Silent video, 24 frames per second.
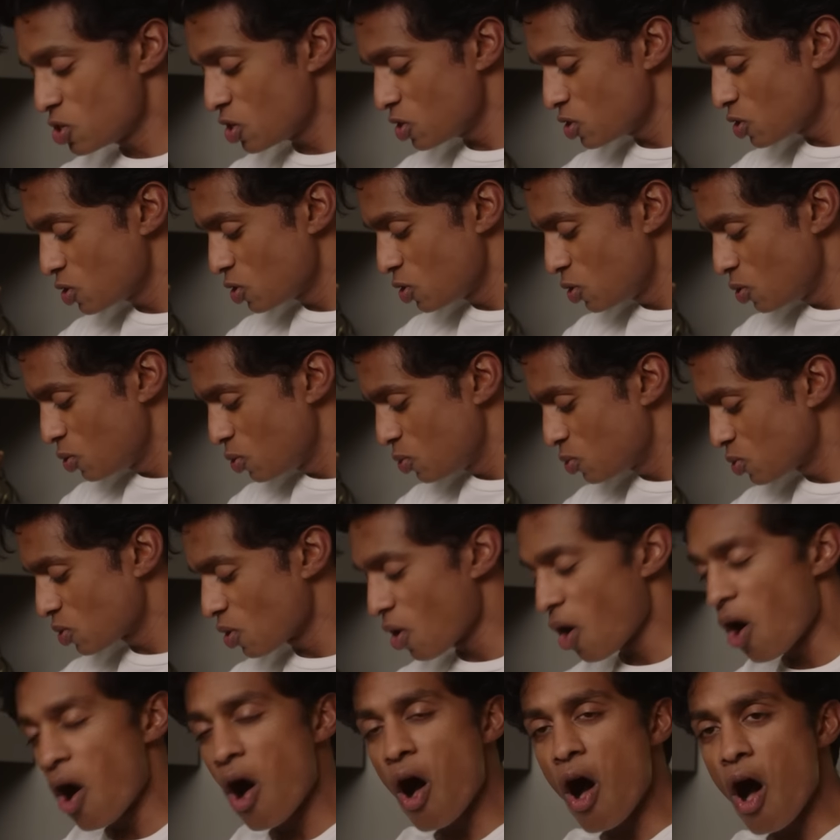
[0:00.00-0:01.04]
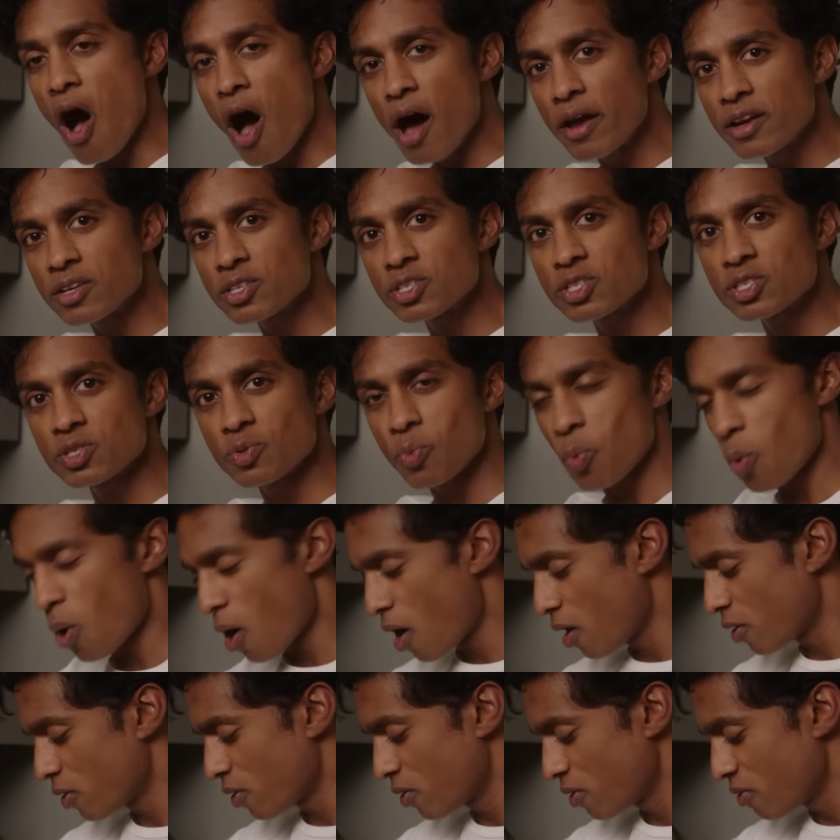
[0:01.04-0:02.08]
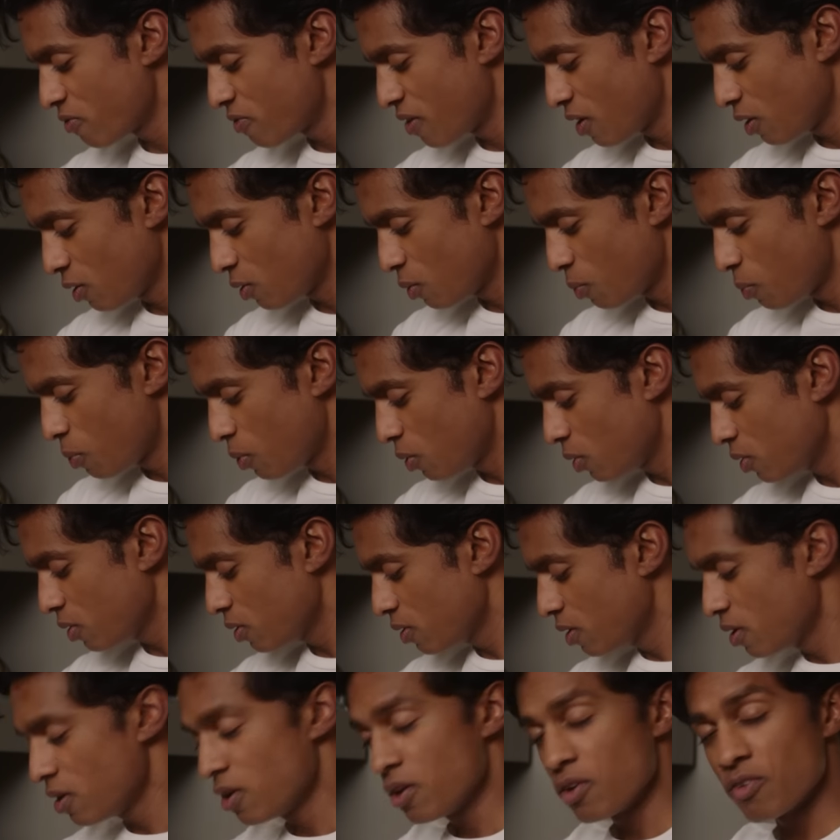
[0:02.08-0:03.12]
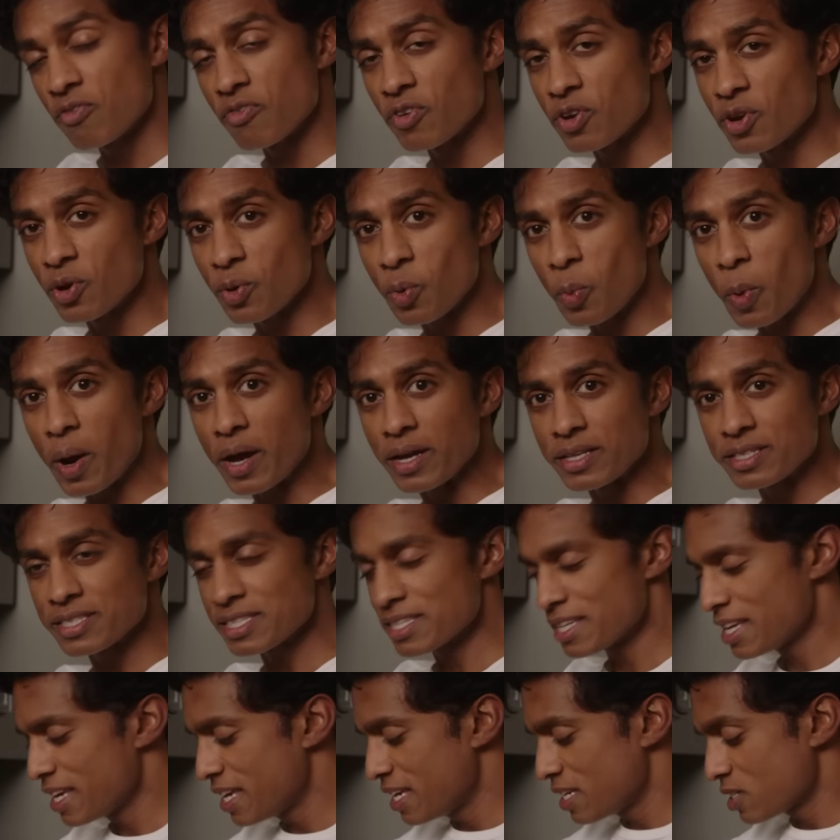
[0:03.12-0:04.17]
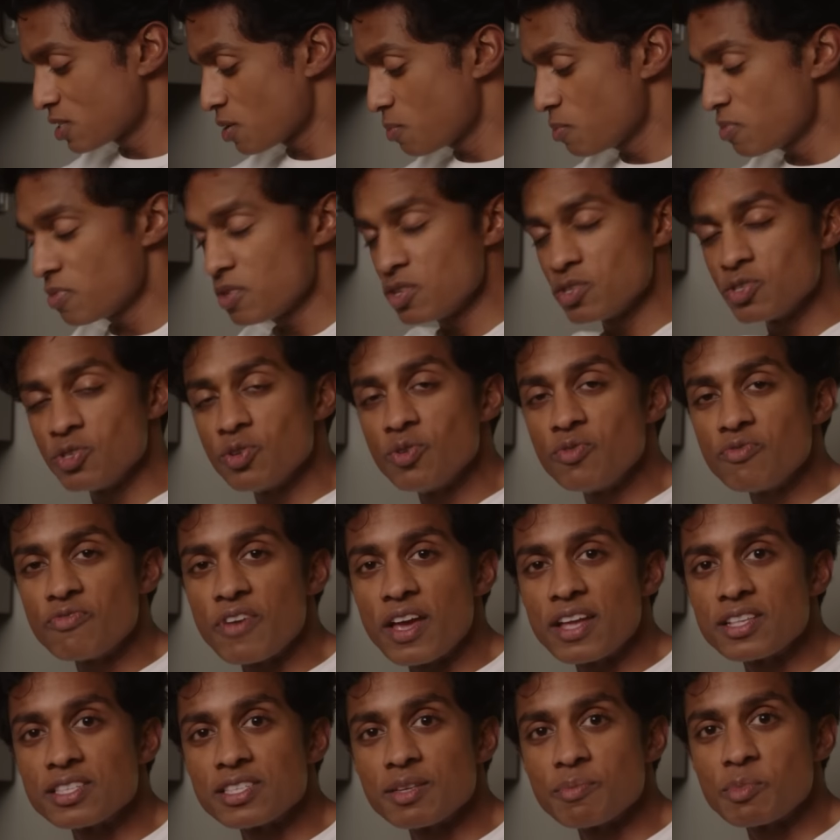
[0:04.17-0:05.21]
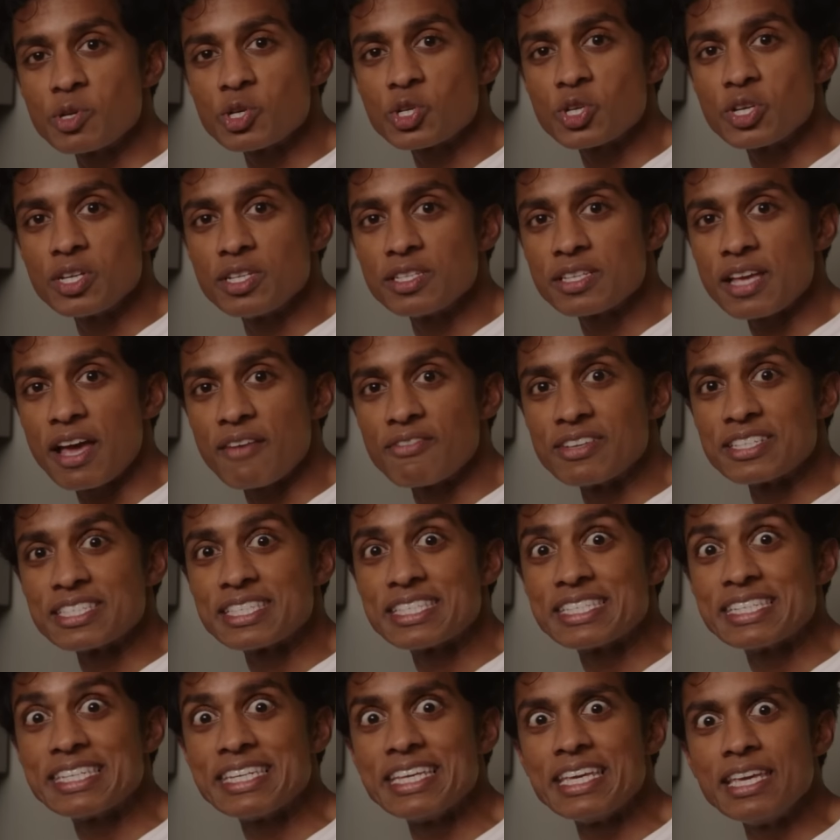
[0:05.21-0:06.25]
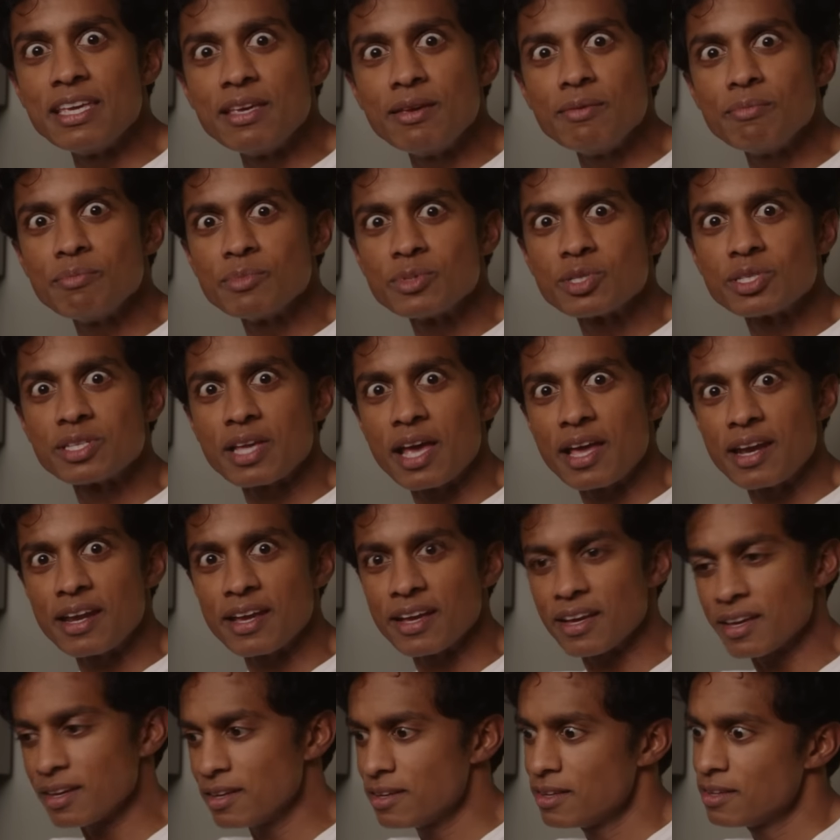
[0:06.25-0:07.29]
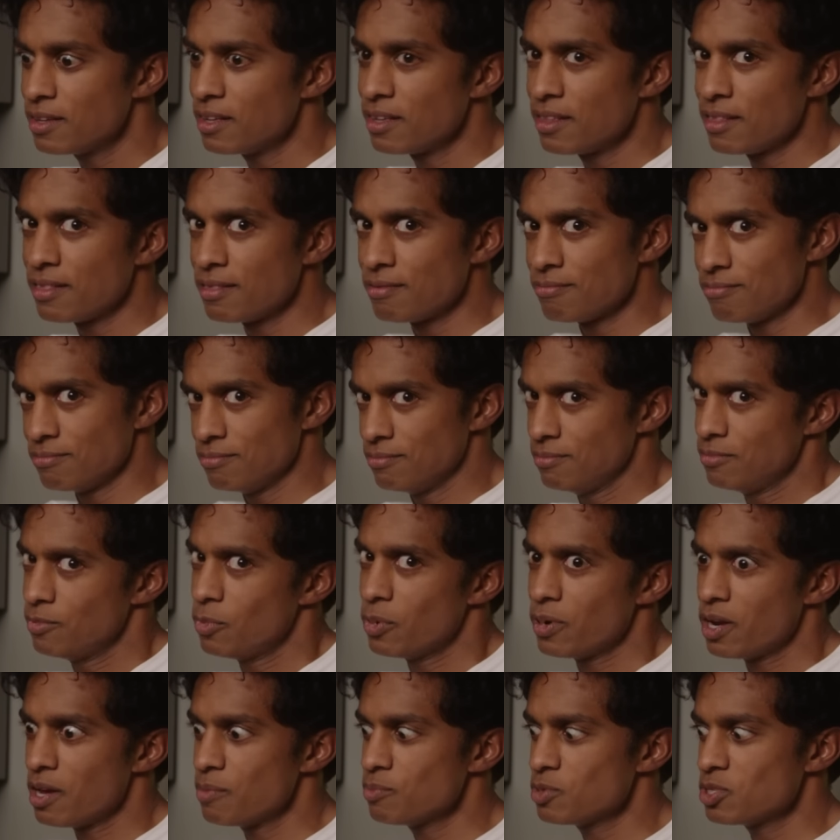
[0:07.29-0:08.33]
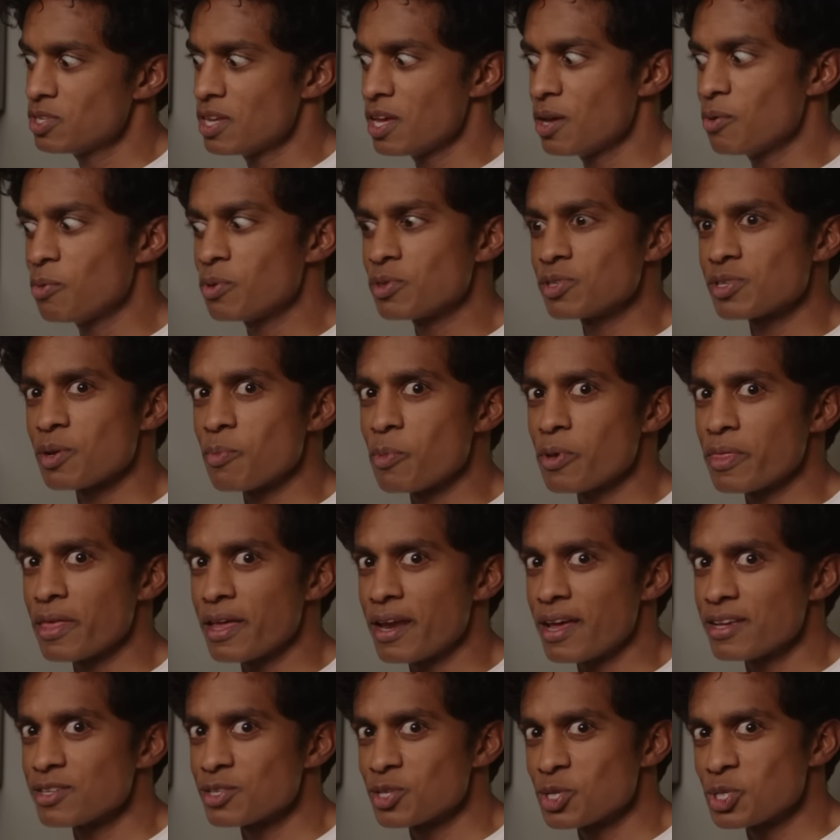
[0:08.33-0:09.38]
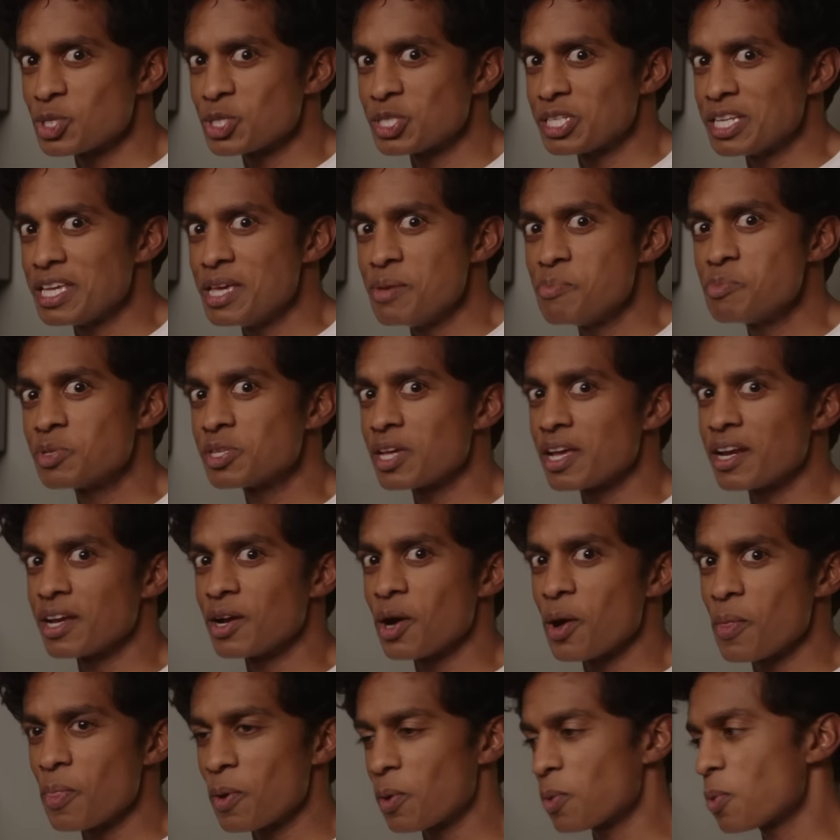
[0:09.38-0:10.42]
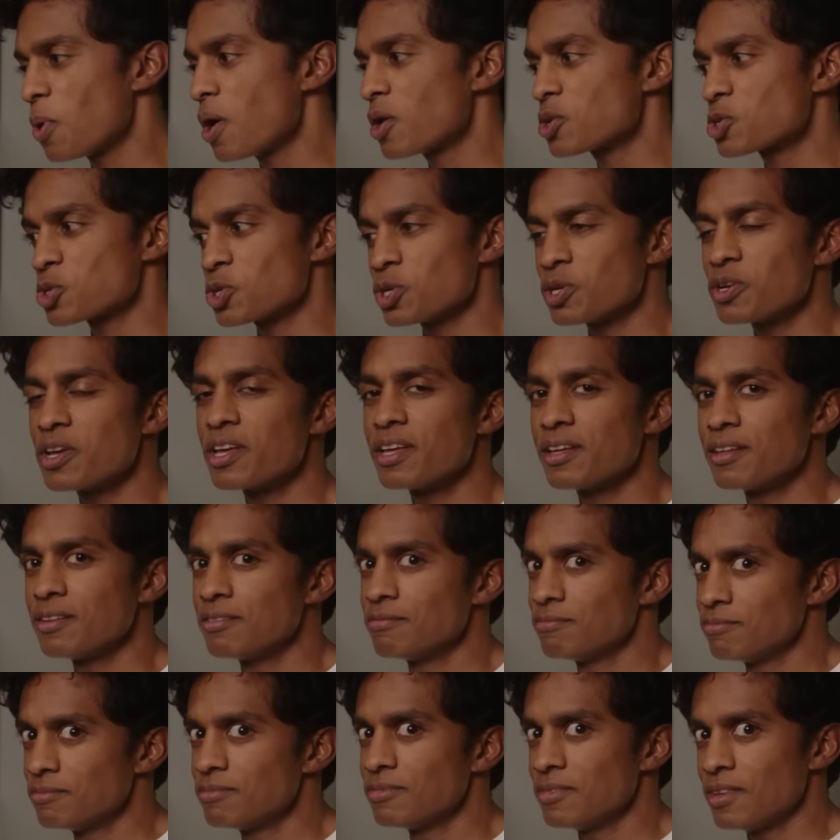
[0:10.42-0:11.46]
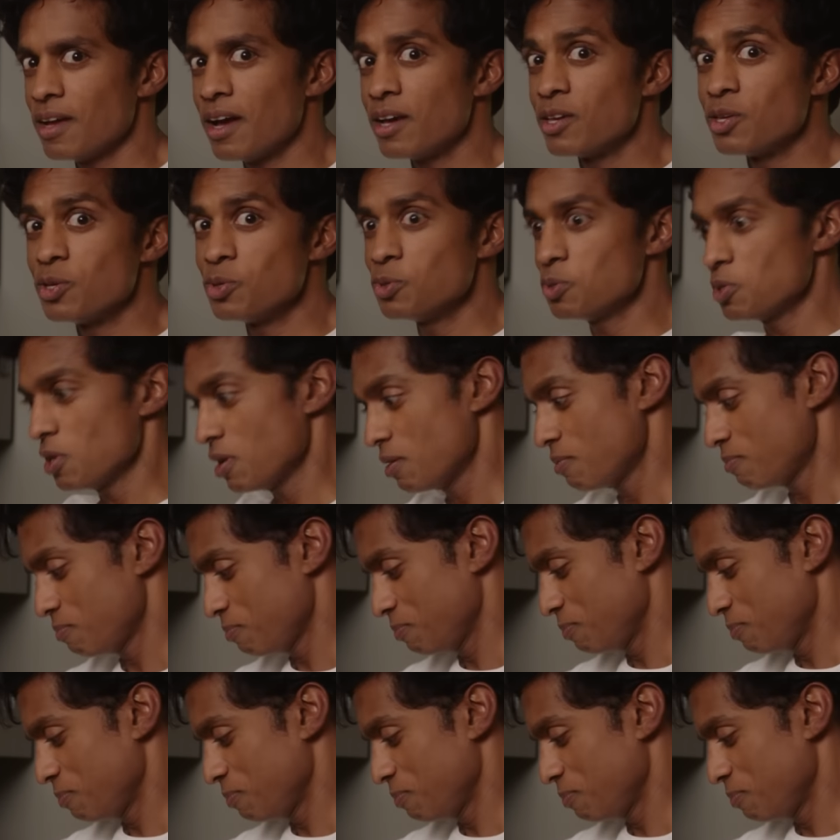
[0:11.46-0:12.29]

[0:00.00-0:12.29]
just use the hottest water available for your whites. Some of these new fancy machines have a steam setting. When I'm staying with someone that has a steam setting on their washer, I use it.